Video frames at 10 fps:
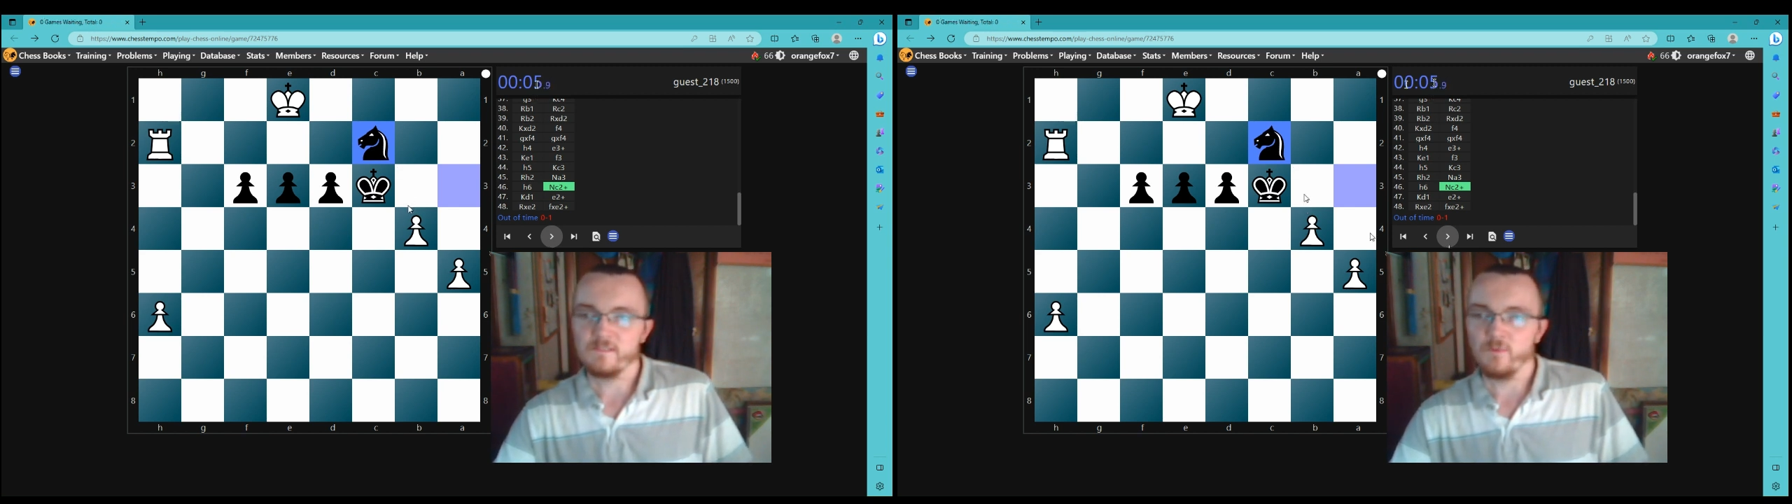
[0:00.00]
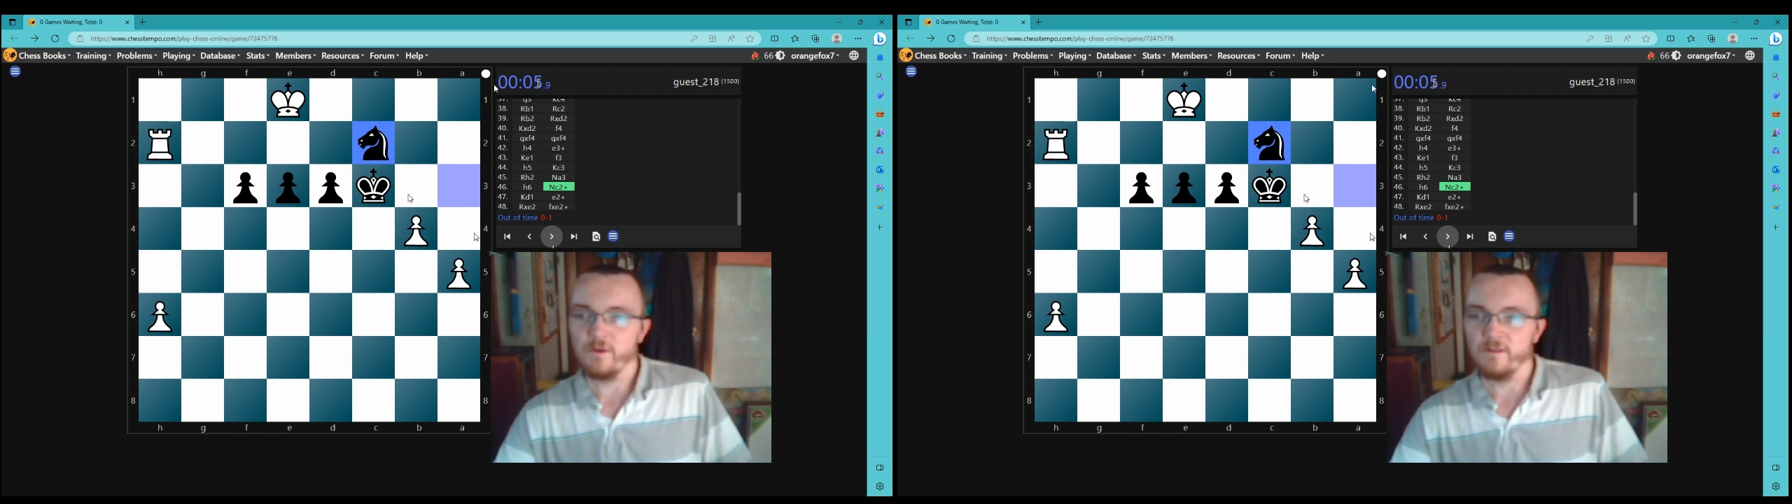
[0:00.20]

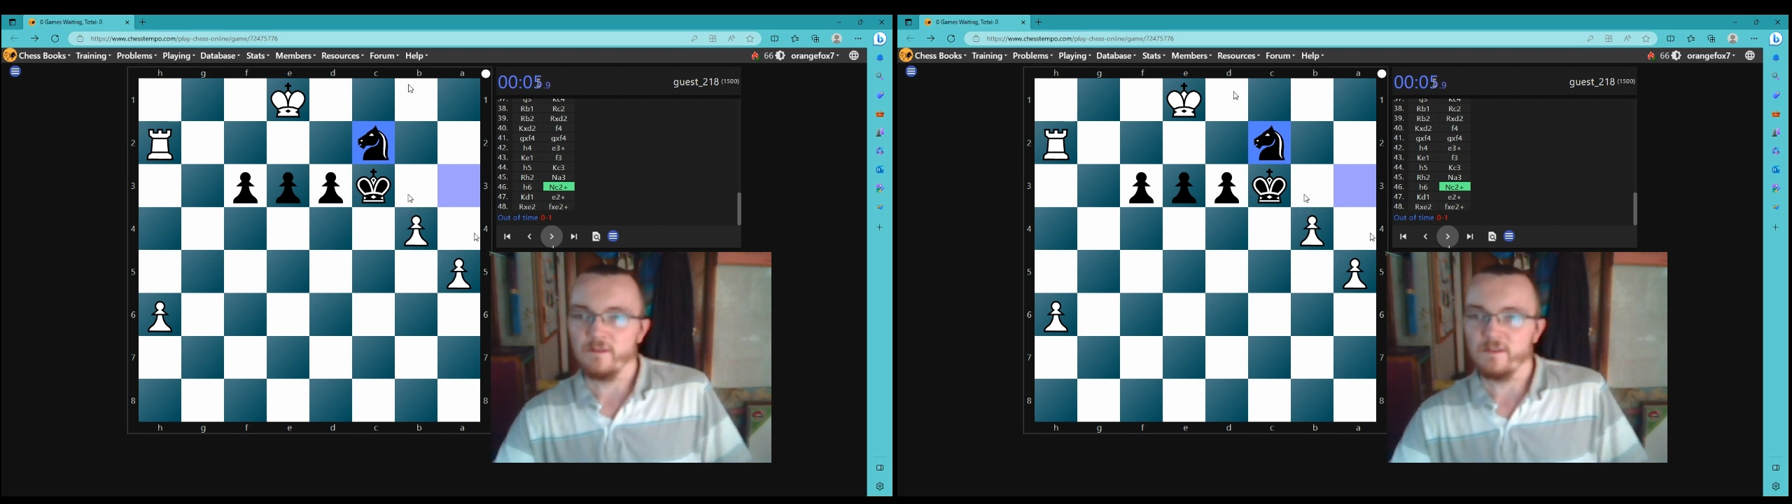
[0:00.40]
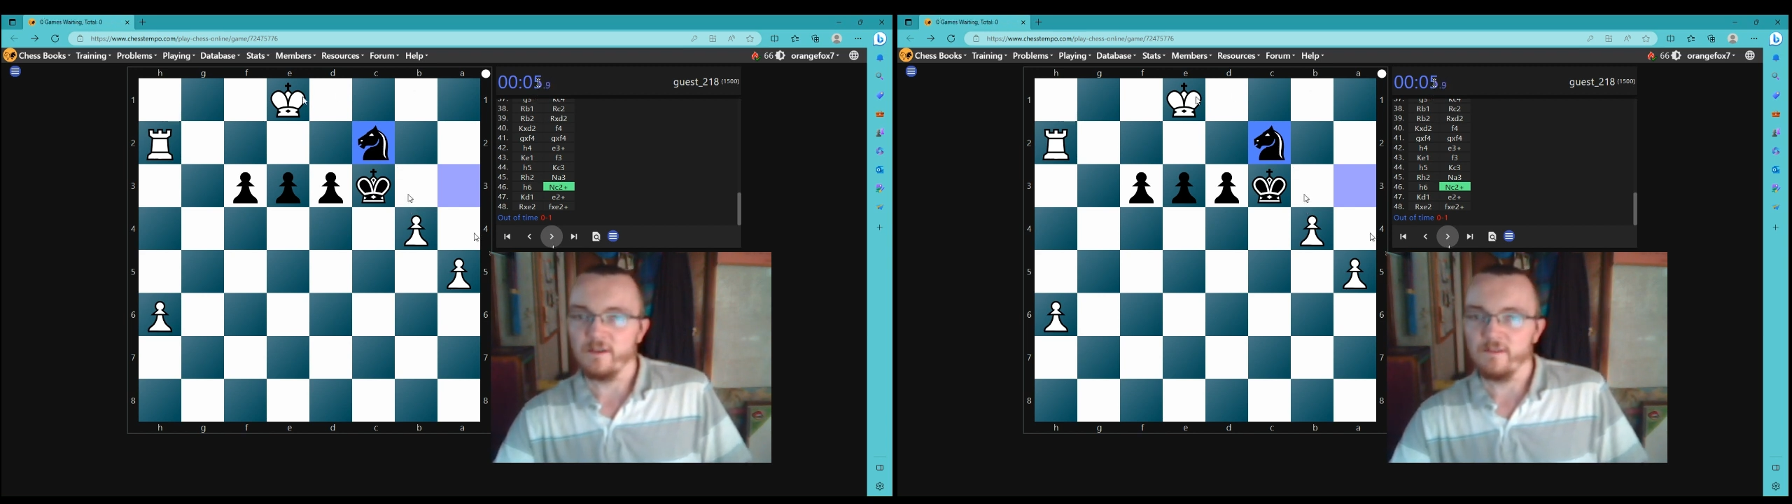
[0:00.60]
point in
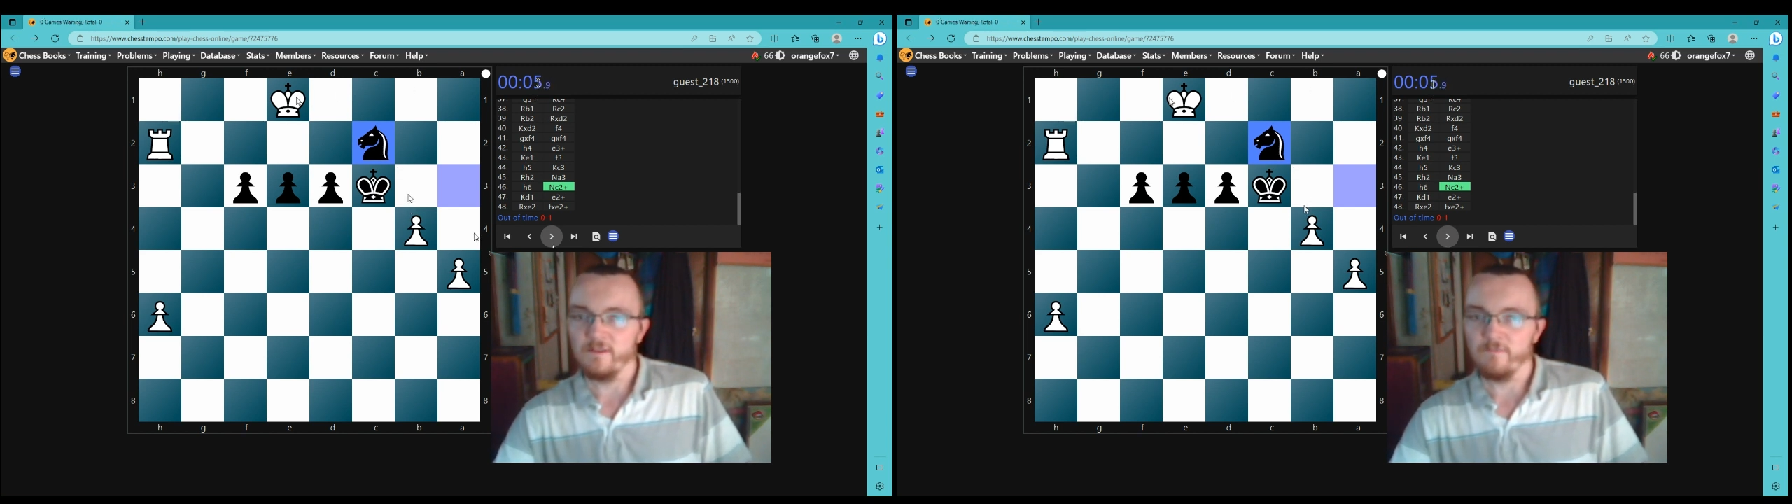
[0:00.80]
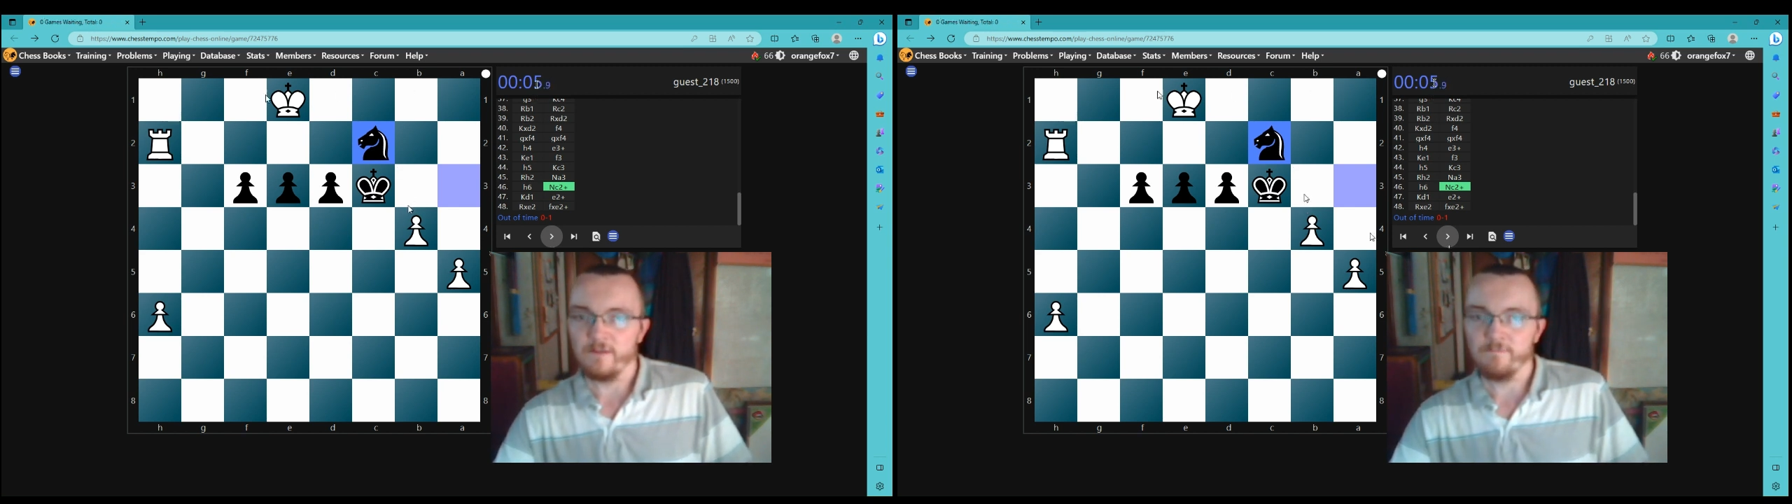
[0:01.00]
the game,
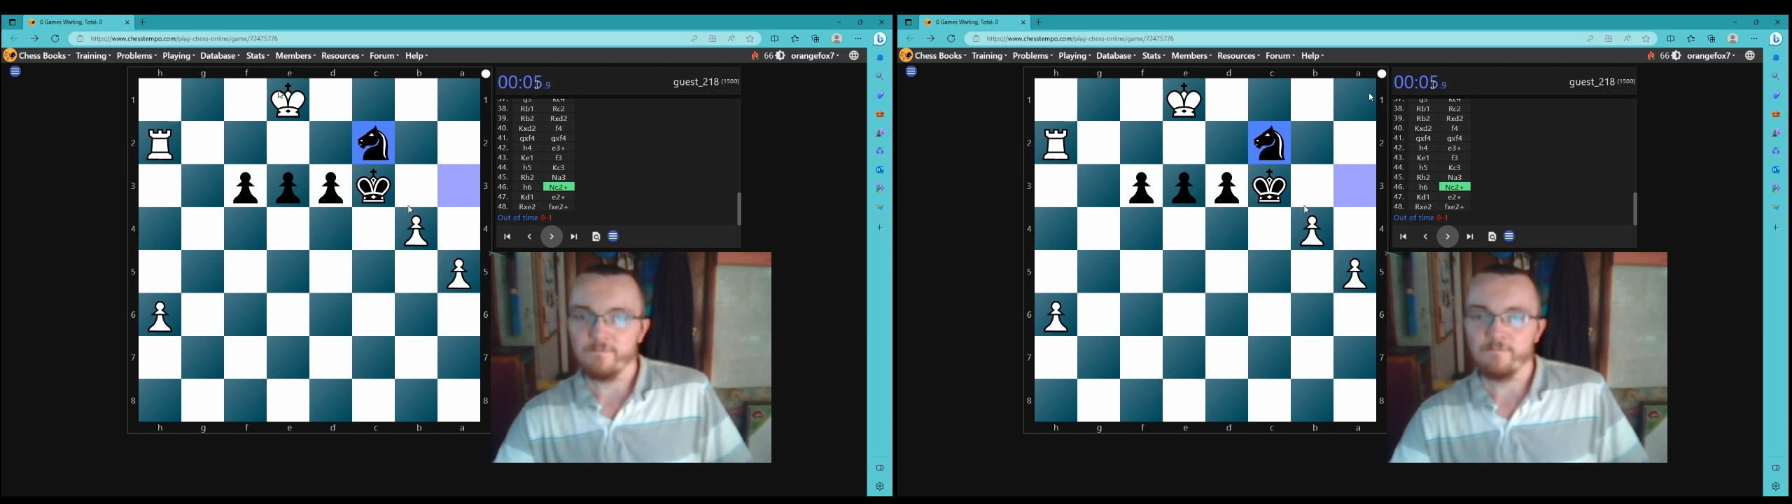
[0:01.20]
my